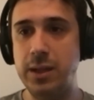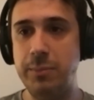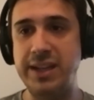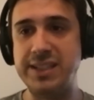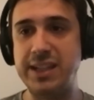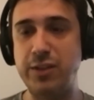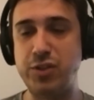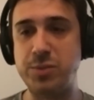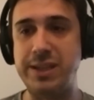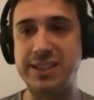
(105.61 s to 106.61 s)
but instead of
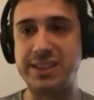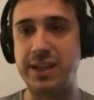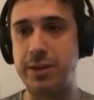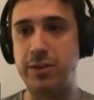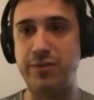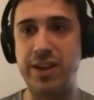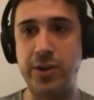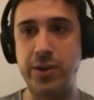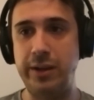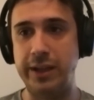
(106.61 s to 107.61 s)
just being signed by a
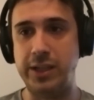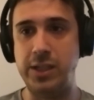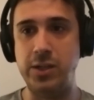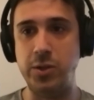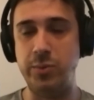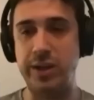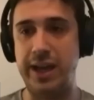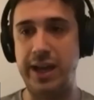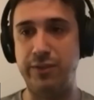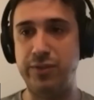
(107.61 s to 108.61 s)
vendor, like you would
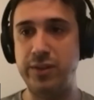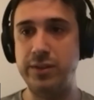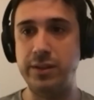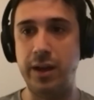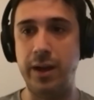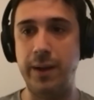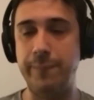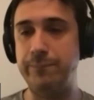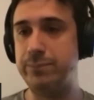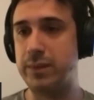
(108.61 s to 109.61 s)
have
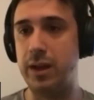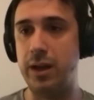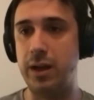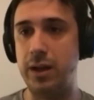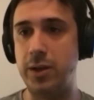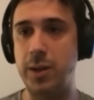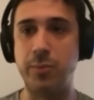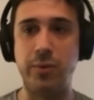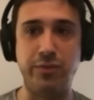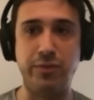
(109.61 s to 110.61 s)
an
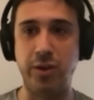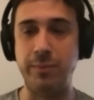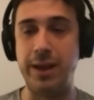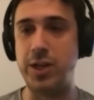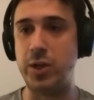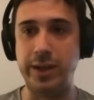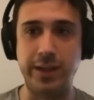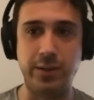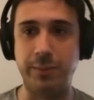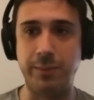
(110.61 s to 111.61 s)
upgrade from Android
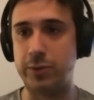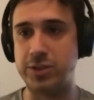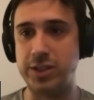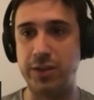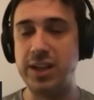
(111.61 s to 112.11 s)
or Microsoft,